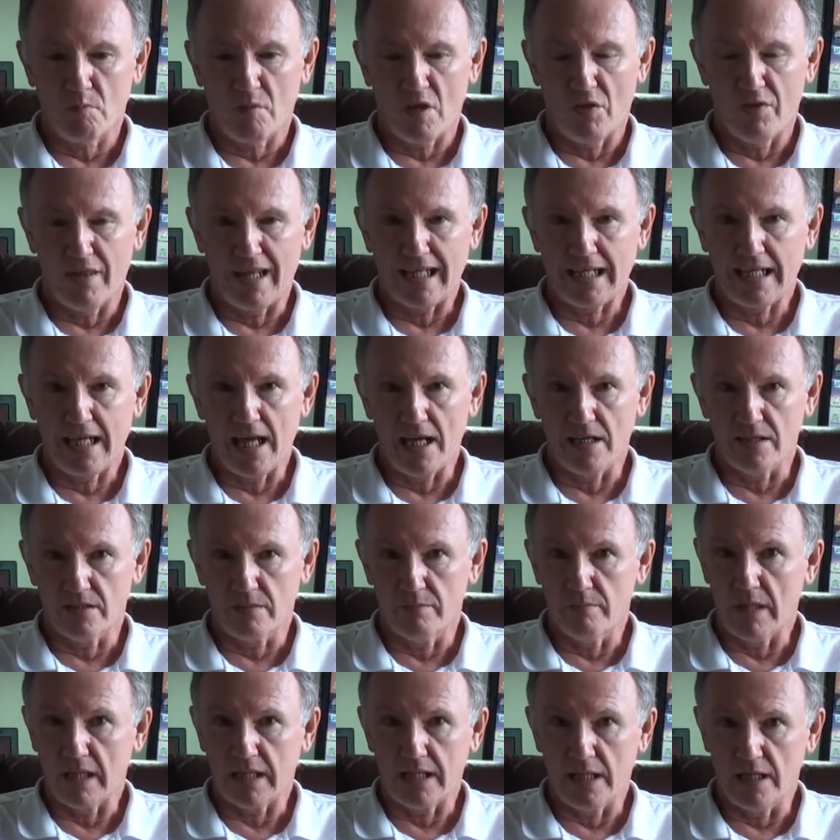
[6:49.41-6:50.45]
they can't
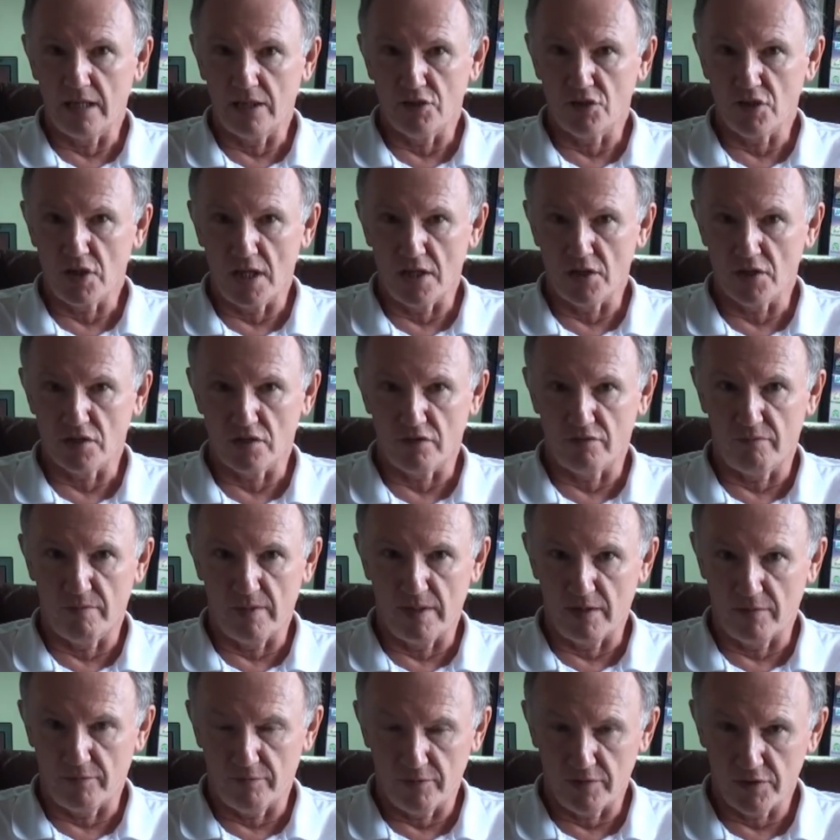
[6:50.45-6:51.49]
make any changes of
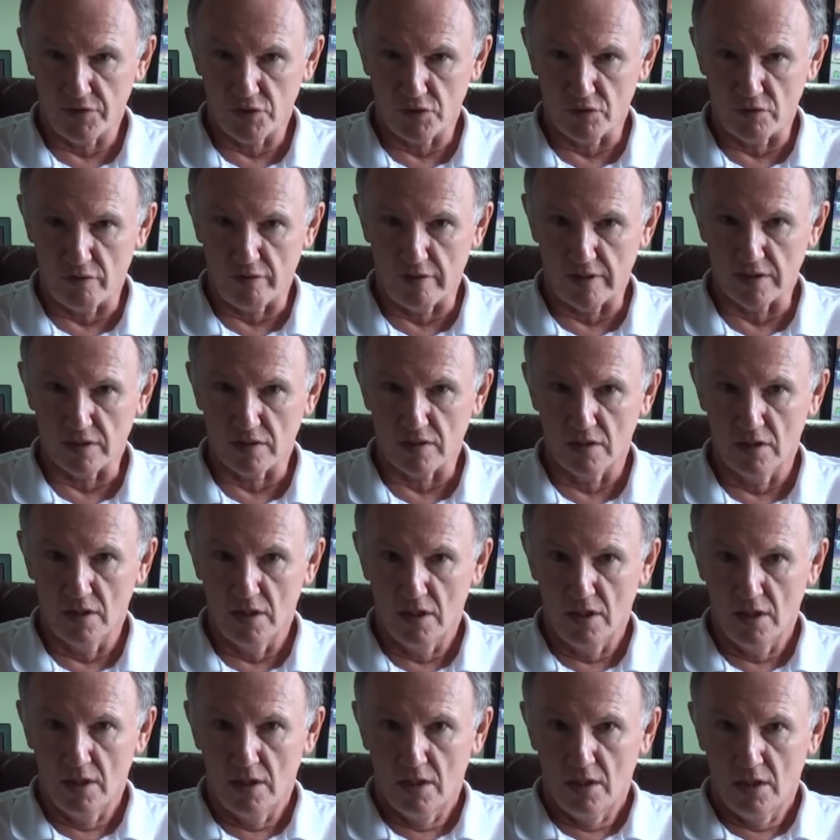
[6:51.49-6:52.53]
beneficiaries.
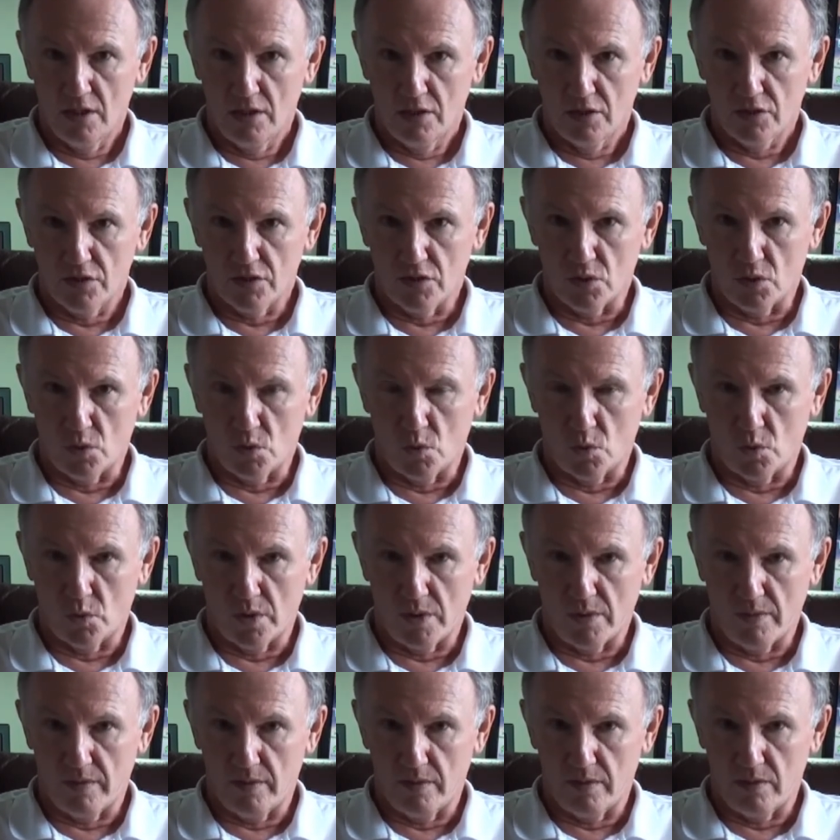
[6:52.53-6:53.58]
So
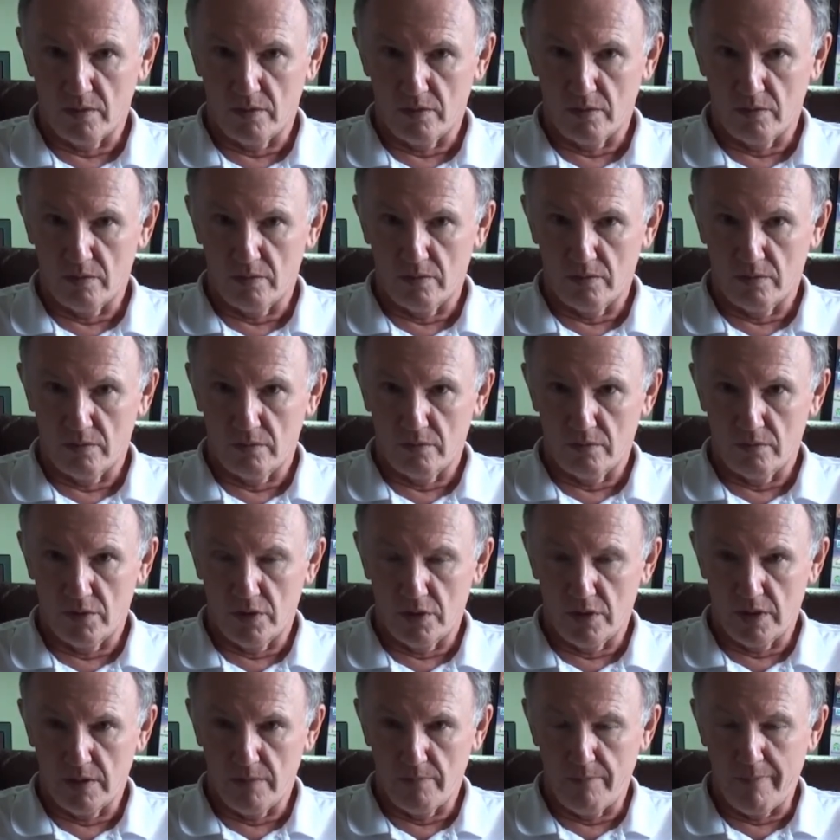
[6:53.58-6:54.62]

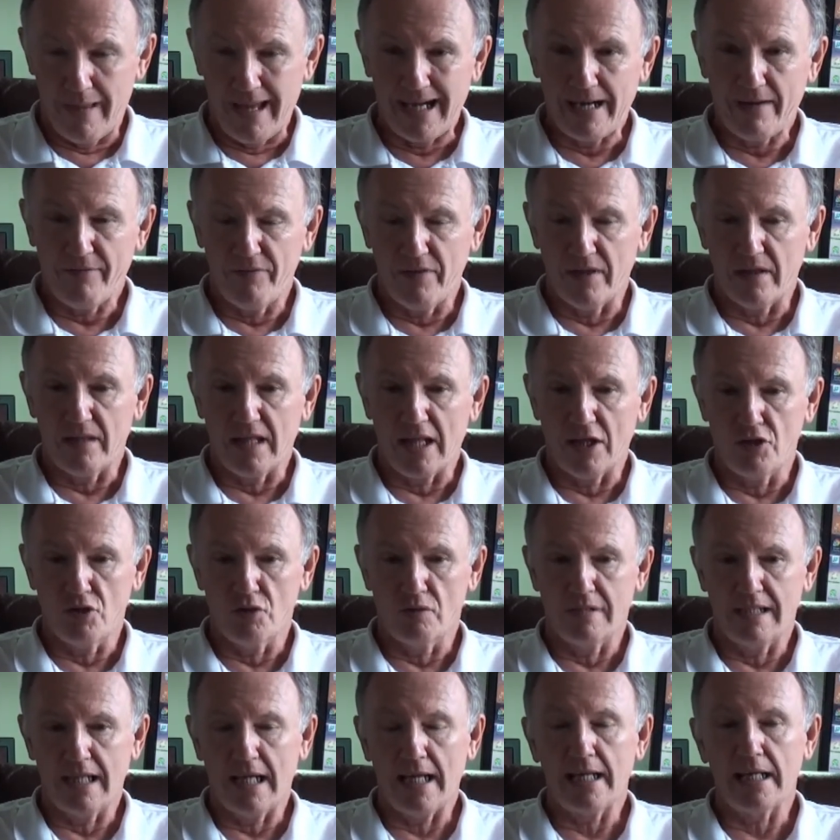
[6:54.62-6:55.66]
the benefit that
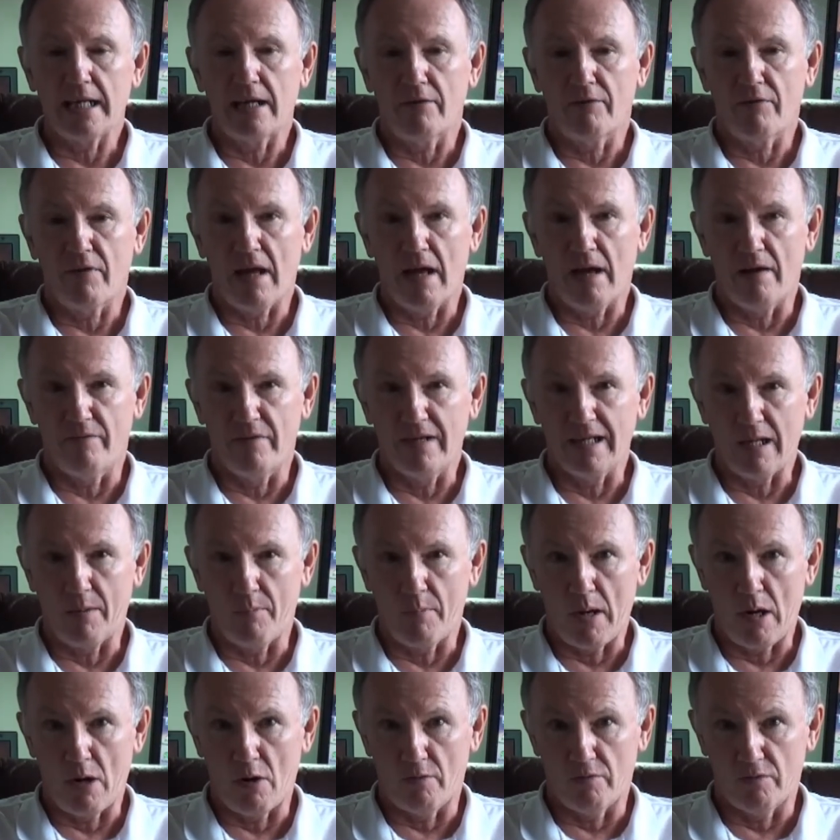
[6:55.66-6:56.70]
you get out of having a
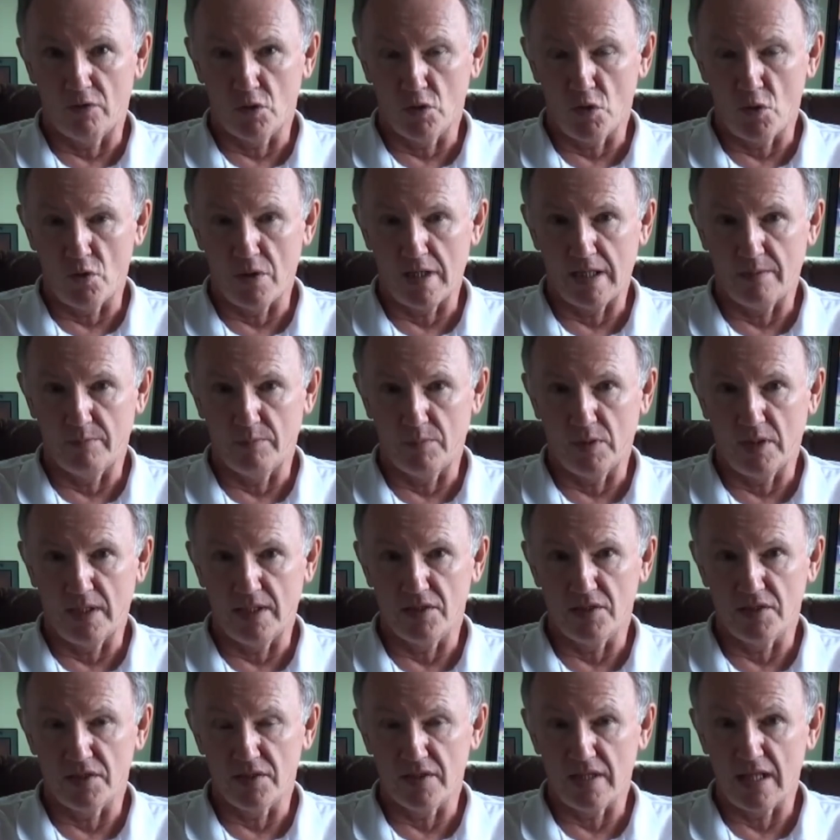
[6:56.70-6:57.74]
power of attorney in
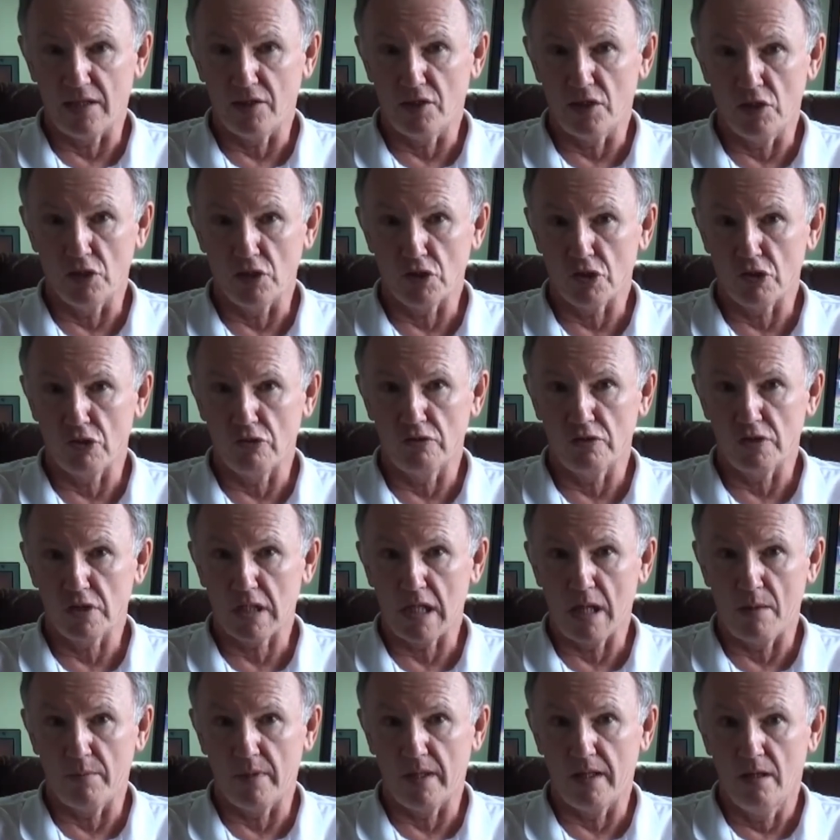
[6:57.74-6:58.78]
place is that the insurance
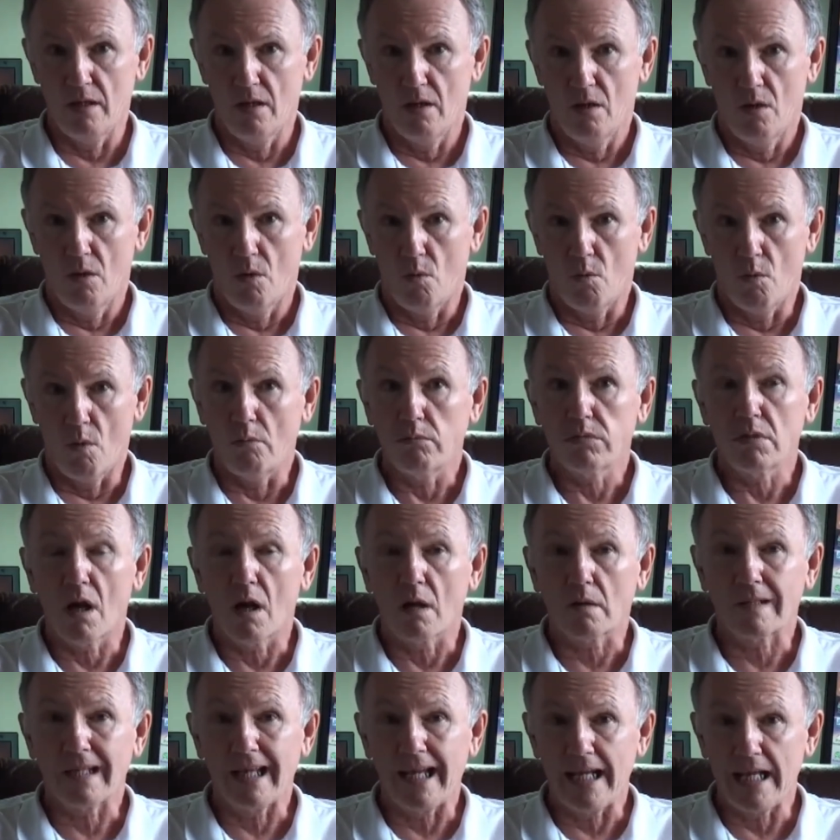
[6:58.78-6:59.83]
company won't
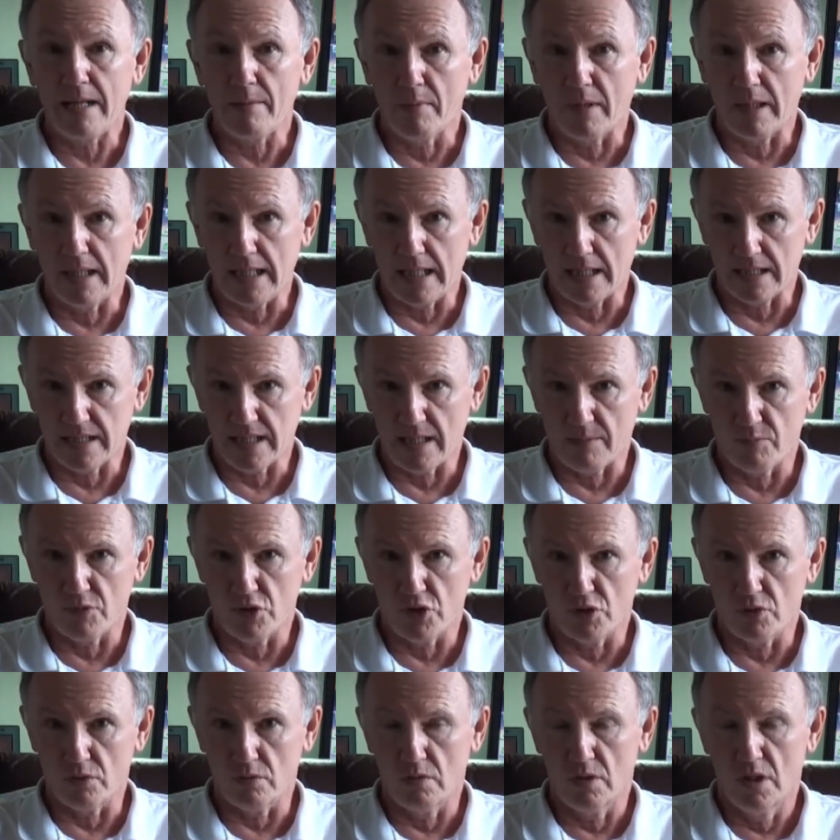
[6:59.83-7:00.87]
talk to anybody except
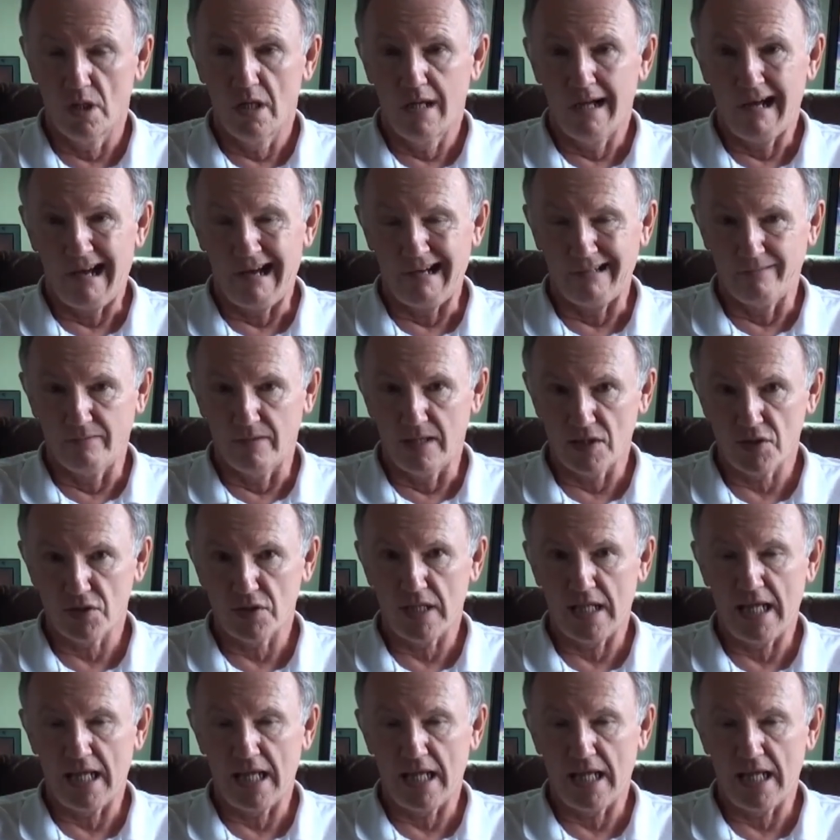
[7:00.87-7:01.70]
you unless